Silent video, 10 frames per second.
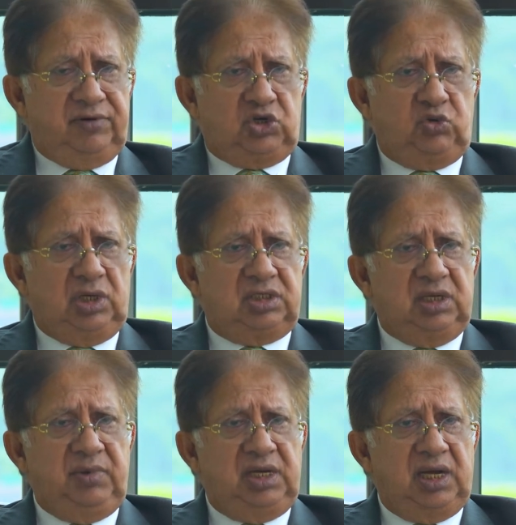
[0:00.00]
virtual
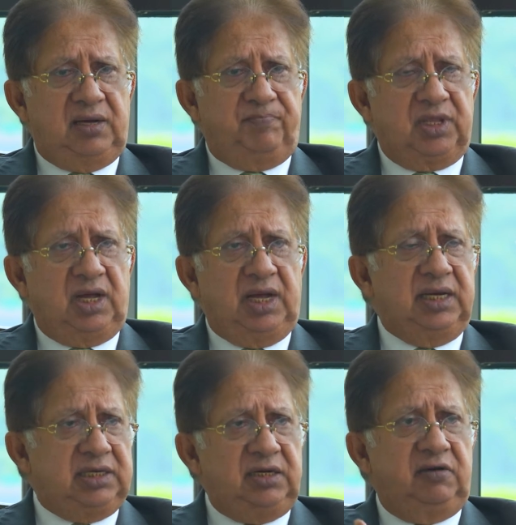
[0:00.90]
seminar I
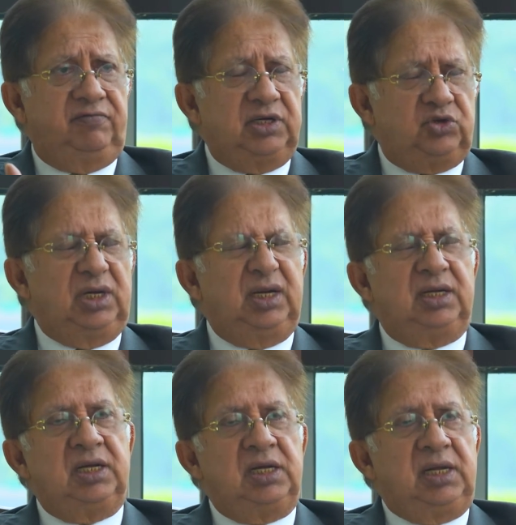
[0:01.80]
attended
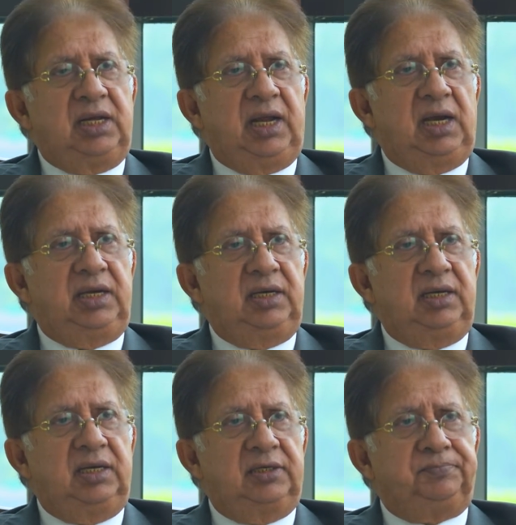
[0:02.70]
virtually, held
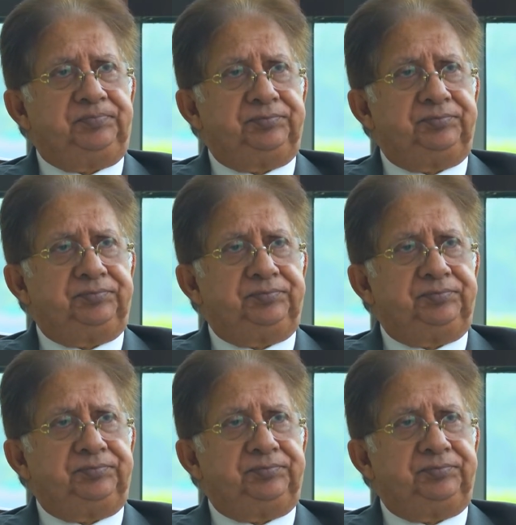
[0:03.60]
in uh,